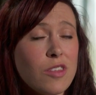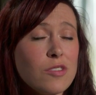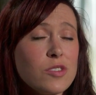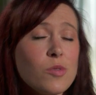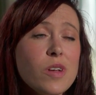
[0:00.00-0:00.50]

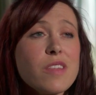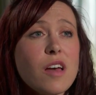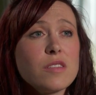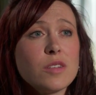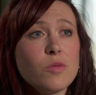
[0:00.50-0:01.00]
There's
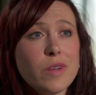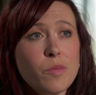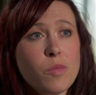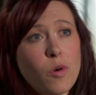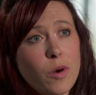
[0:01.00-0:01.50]
3,000
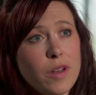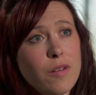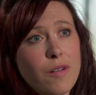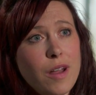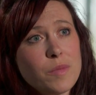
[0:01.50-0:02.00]

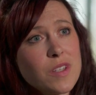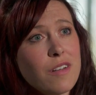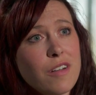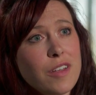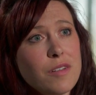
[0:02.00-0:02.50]
reported rapes
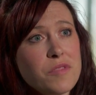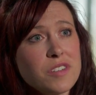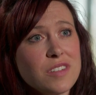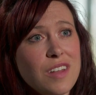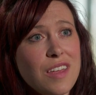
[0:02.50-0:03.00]
on our
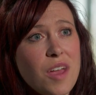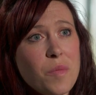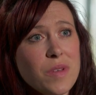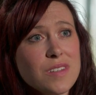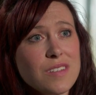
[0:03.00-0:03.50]
university
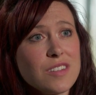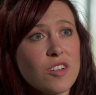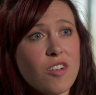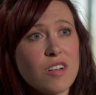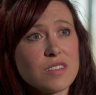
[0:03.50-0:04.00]
campuses
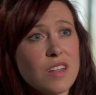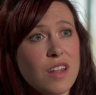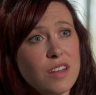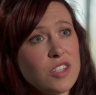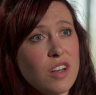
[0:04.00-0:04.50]
across the
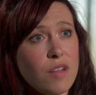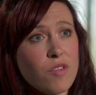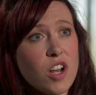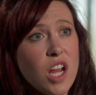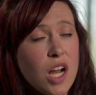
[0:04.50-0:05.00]
nation
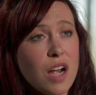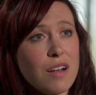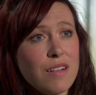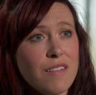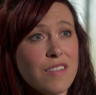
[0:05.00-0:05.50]
every year.
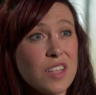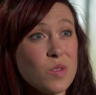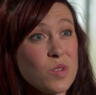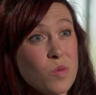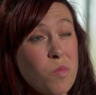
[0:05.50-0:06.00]
That's
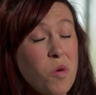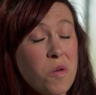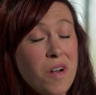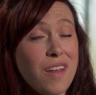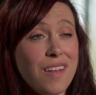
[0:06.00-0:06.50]
what's
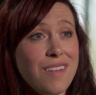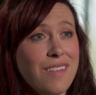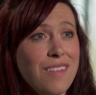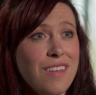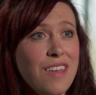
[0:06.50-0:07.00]
reported.
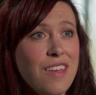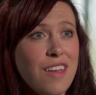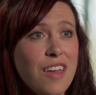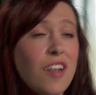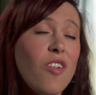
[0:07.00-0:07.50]

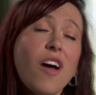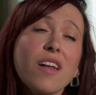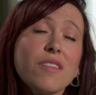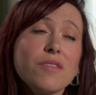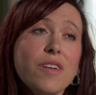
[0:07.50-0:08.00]
And a
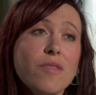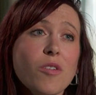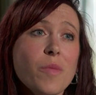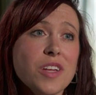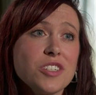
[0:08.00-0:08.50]
lot of
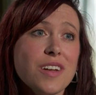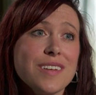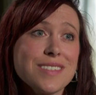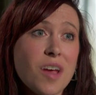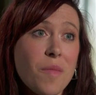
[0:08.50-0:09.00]
information
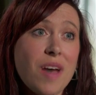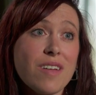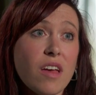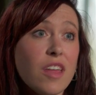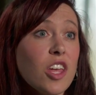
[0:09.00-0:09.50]
has come
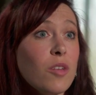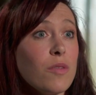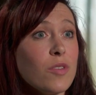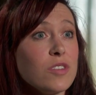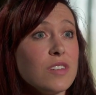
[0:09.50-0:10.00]
out now that
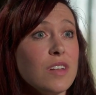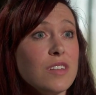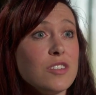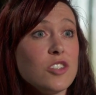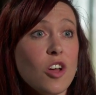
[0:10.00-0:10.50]

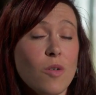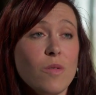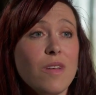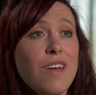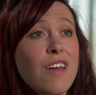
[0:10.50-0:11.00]
universities
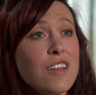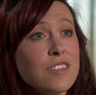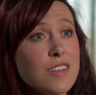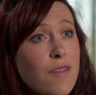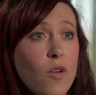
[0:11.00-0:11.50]
don't
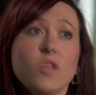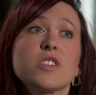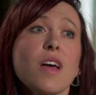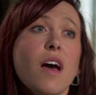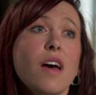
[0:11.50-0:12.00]

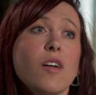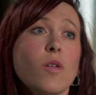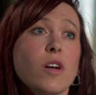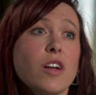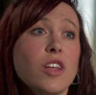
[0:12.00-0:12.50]
divulge that,
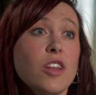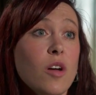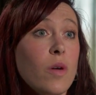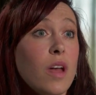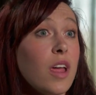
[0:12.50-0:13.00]
or, you
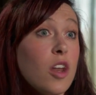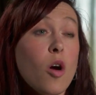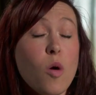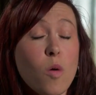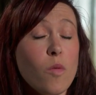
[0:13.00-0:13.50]
know, and I
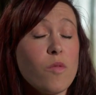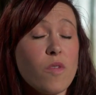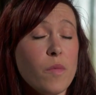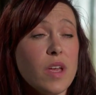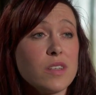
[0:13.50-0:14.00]
know
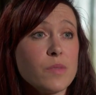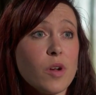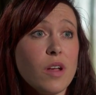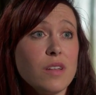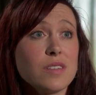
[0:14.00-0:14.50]
from
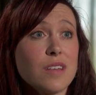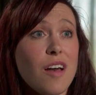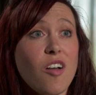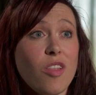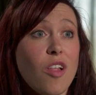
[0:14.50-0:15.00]
experience
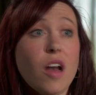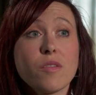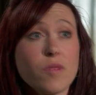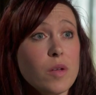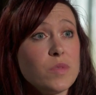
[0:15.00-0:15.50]
that a lot
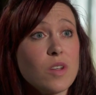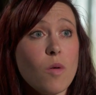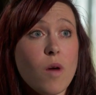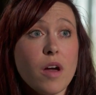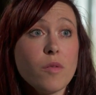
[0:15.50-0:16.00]
of rapes
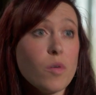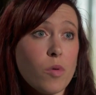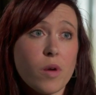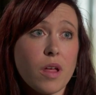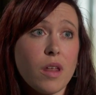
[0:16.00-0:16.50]
go
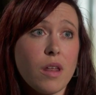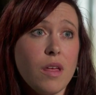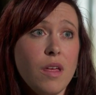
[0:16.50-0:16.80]
unreported.